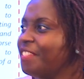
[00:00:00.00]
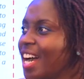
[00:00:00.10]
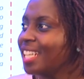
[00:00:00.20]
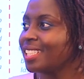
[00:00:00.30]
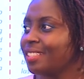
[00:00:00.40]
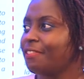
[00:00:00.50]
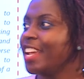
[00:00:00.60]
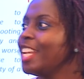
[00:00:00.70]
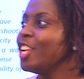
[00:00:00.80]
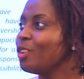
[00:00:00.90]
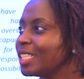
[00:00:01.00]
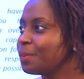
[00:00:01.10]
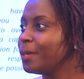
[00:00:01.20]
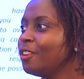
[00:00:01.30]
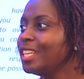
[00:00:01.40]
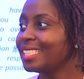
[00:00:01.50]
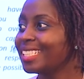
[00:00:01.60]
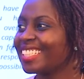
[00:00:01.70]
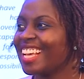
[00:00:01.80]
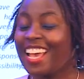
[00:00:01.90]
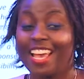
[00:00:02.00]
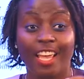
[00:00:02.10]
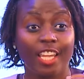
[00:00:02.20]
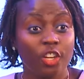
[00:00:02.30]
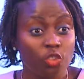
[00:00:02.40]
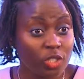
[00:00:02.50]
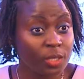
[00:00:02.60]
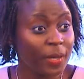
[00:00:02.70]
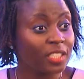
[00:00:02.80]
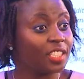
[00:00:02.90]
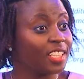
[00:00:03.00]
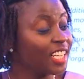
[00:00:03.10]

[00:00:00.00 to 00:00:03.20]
fast failure experiences, introspection